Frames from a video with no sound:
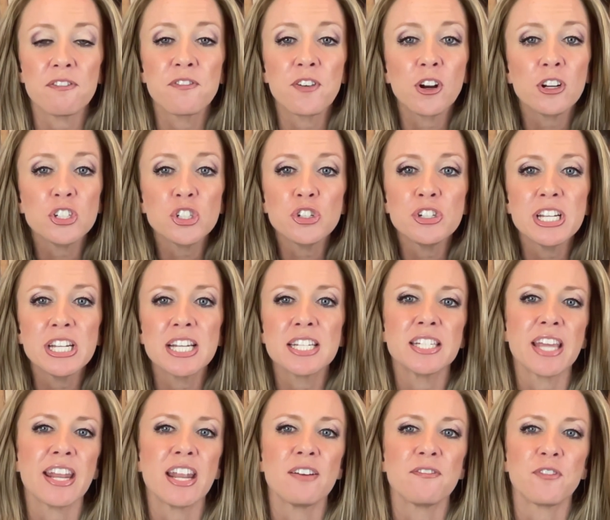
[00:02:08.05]
First, you'll need to
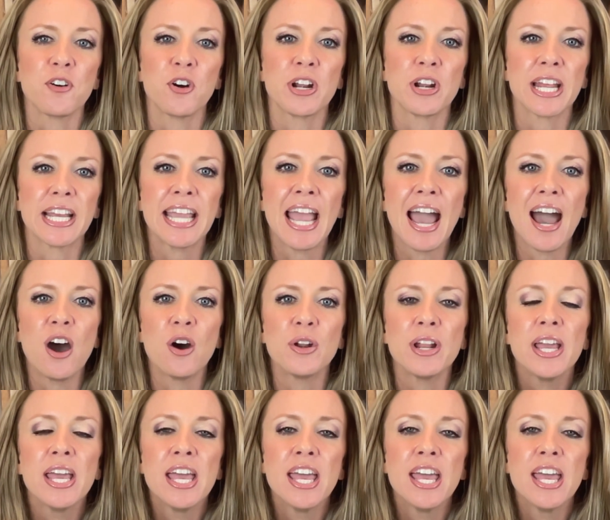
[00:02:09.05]
sign up for an account